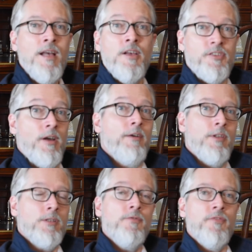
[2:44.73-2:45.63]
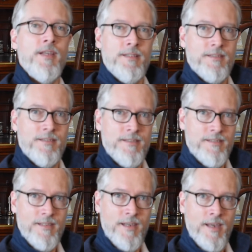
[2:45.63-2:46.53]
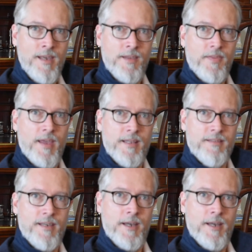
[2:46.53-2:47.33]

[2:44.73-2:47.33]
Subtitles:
So I have a lot of filters that